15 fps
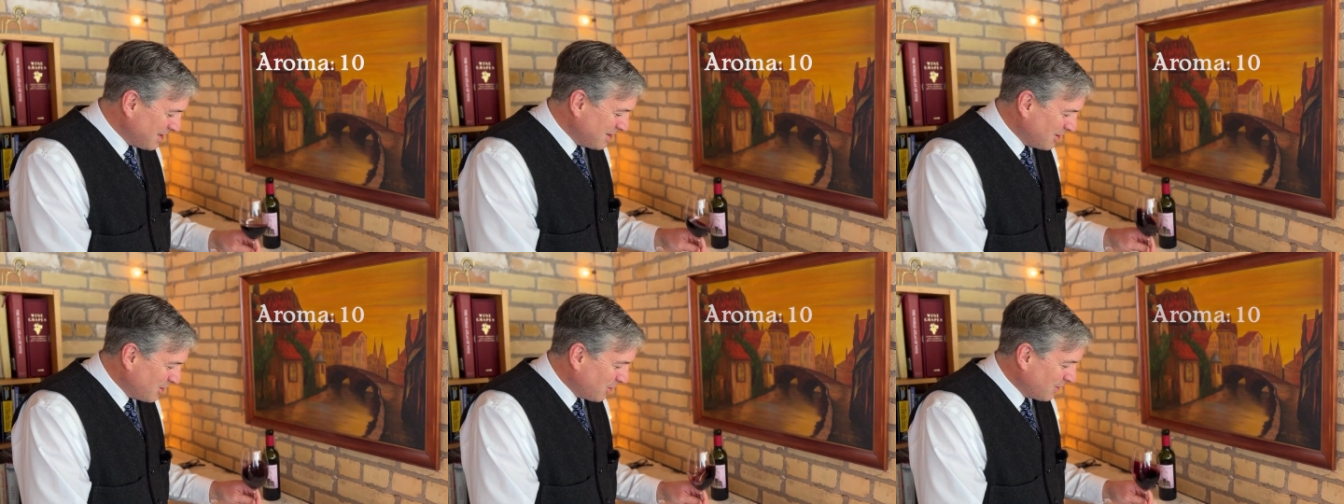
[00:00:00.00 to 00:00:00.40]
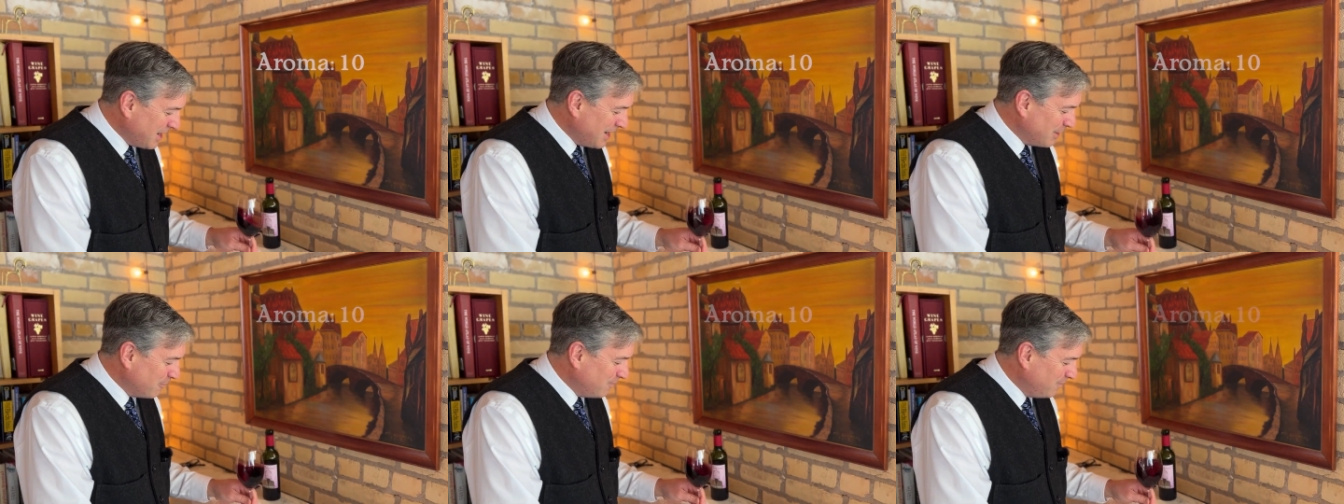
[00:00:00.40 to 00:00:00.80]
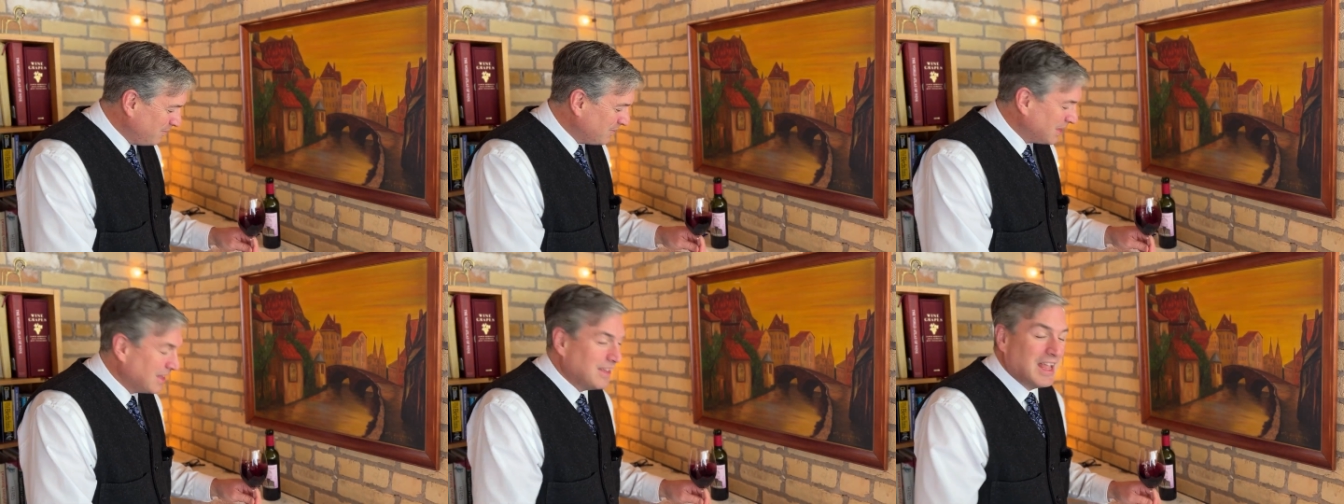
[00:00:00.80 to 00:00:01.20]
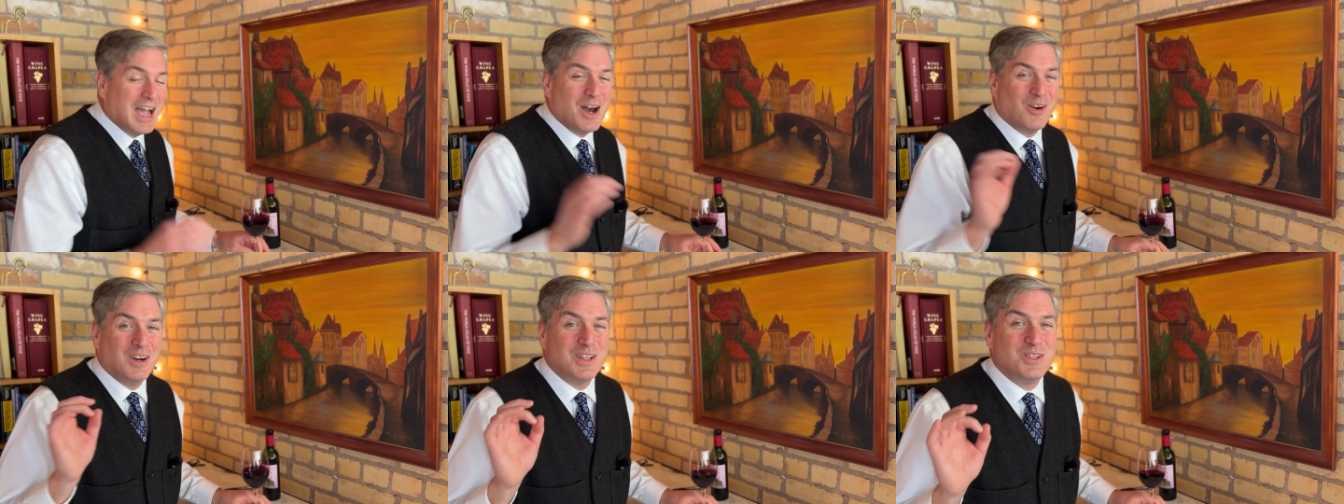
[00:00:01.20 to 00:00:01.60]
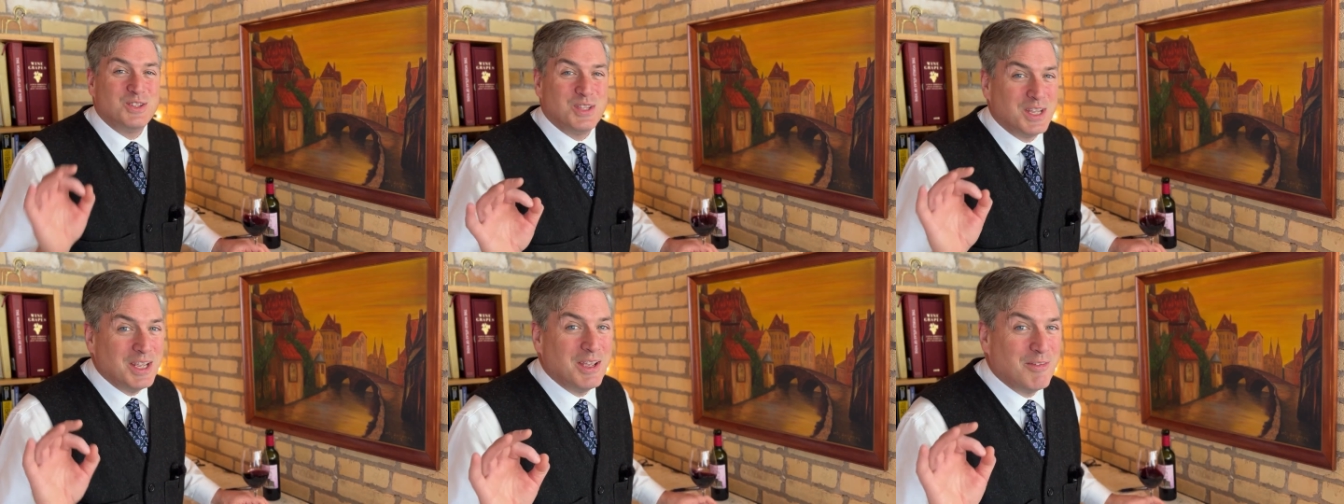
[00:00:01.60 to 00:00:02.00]
All right. Now let's
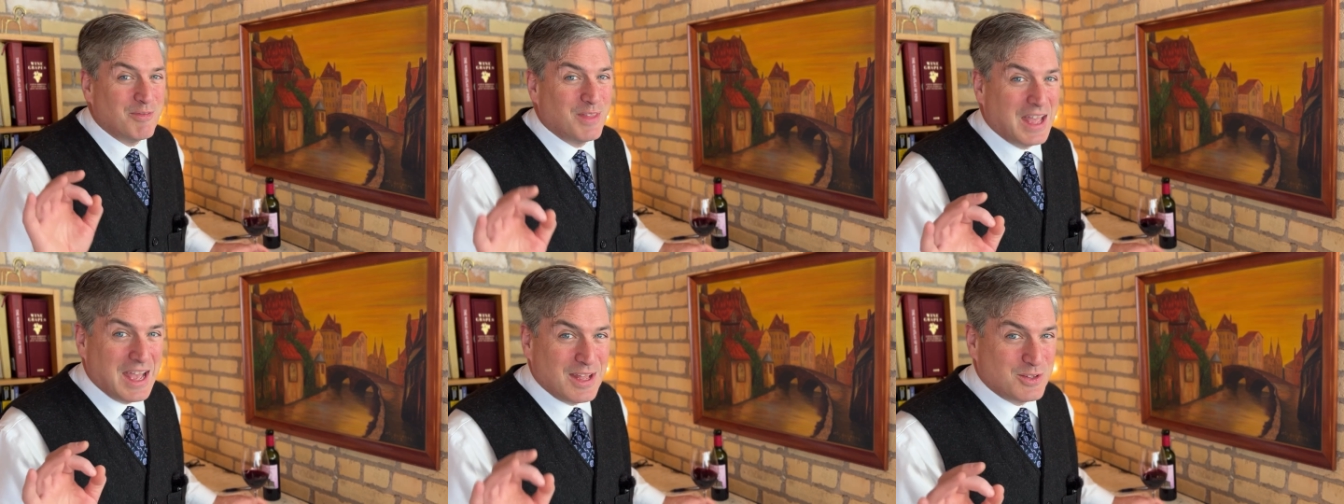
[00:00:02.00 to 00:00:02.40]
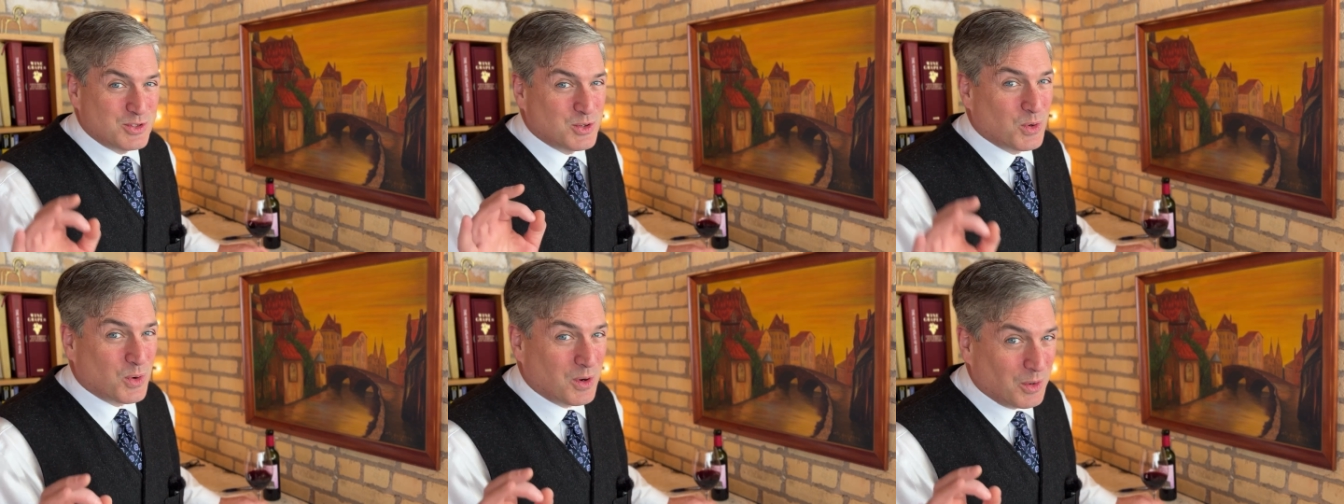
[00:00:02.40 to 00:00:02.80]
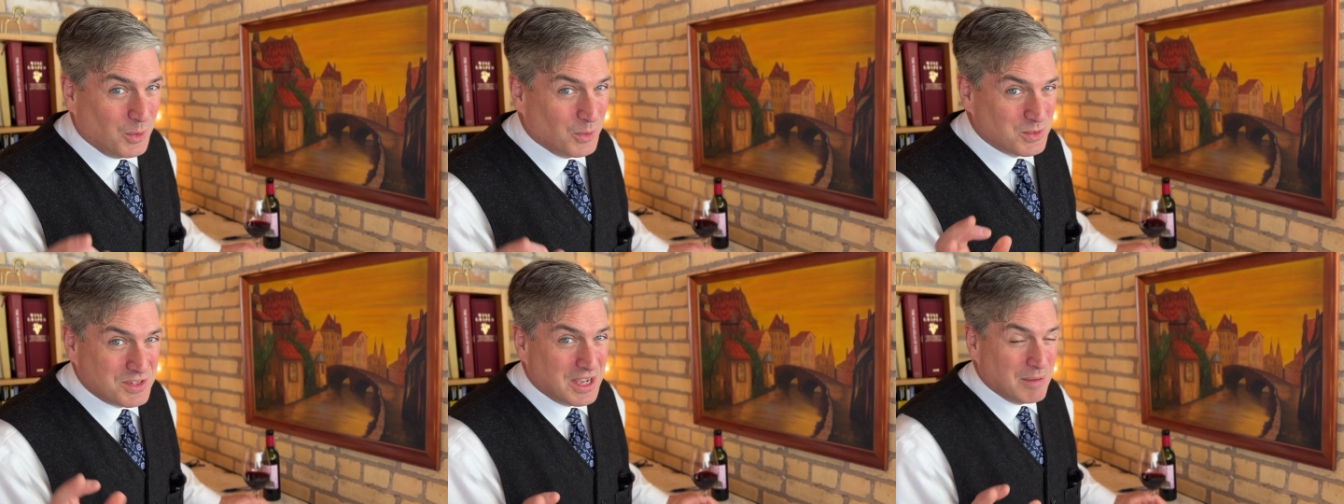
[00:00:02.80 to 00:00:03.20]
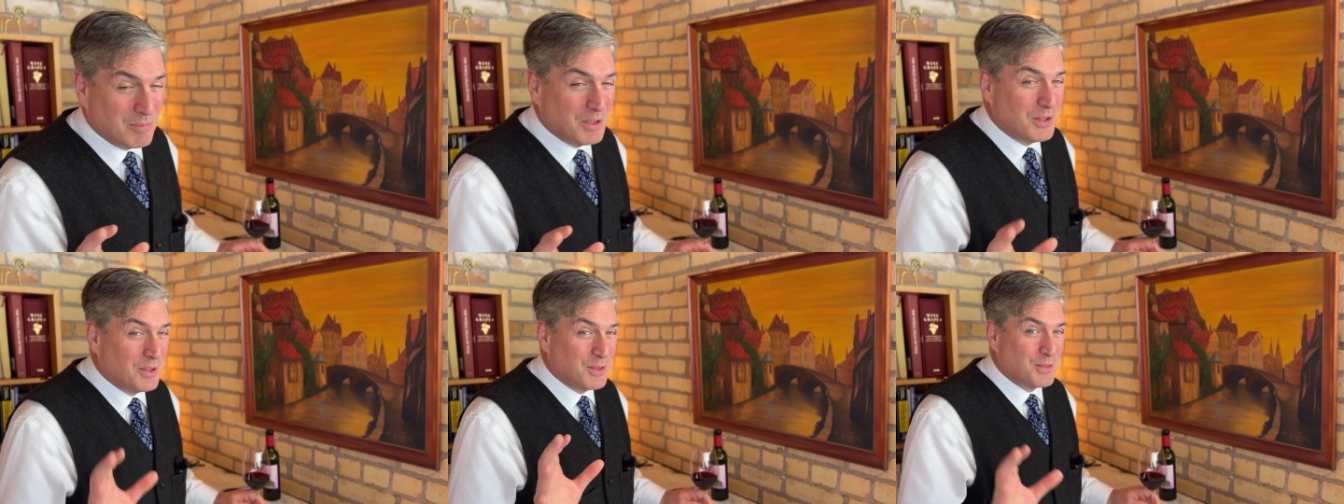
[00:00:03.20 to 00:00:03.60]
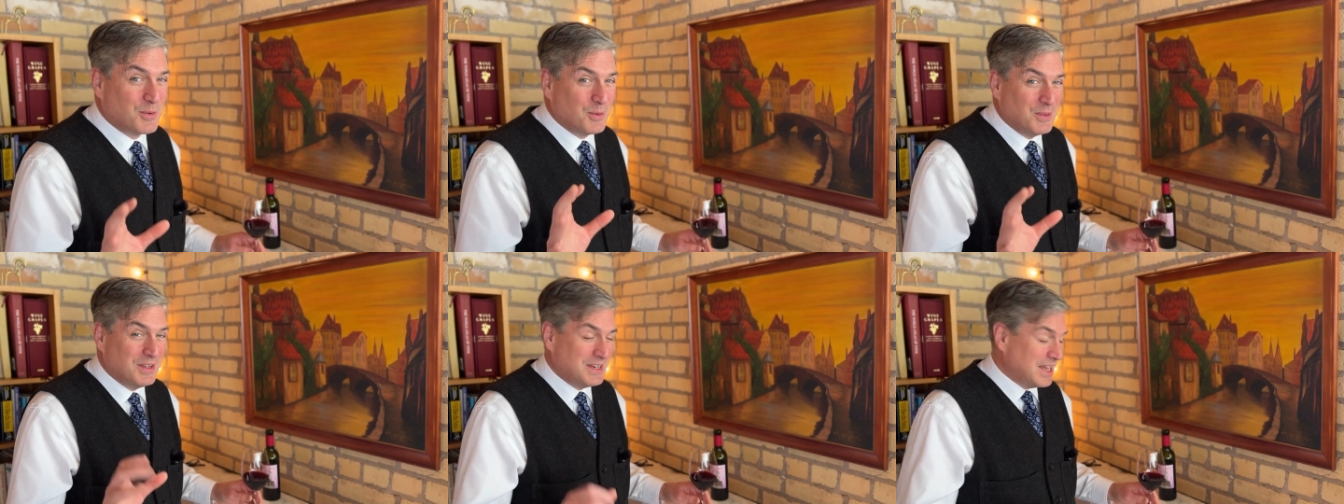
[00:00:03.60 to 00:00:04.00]
see if that score holds up
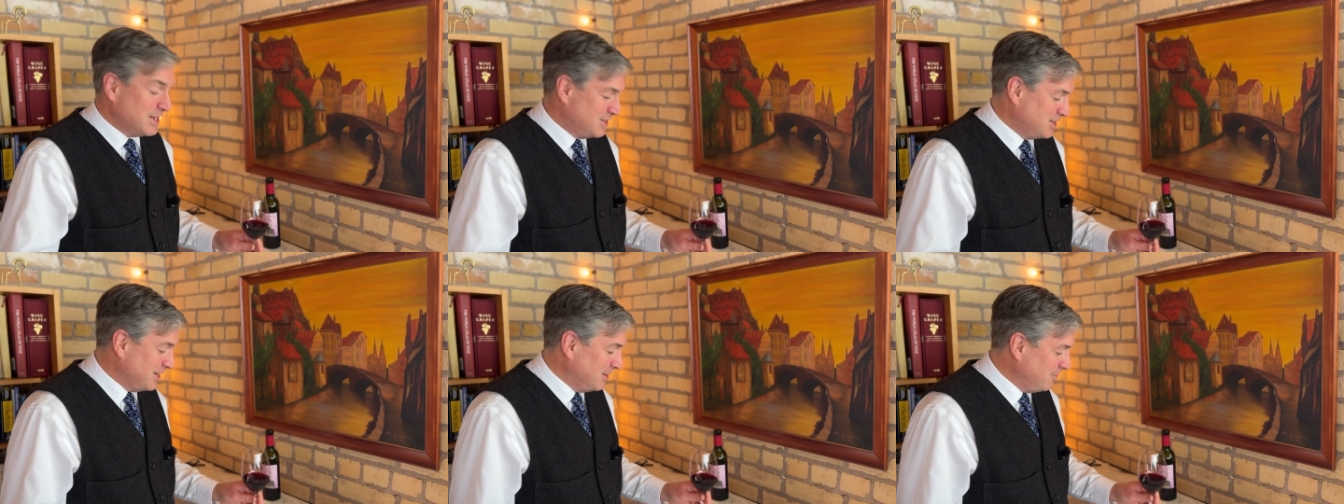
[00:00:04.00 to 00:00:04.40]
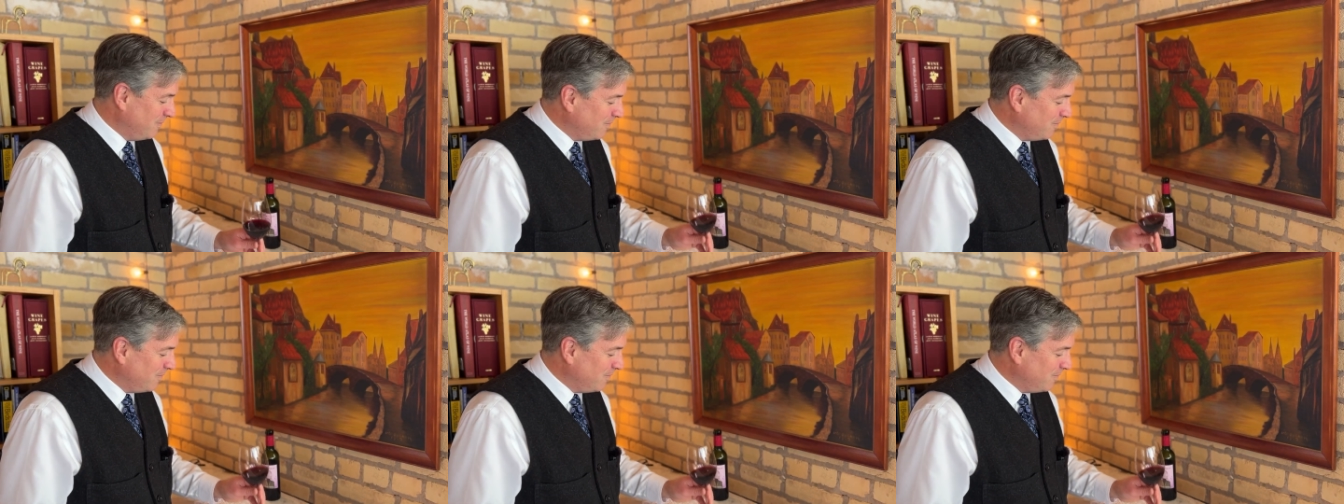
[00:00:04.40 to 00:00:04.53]
through the tasting.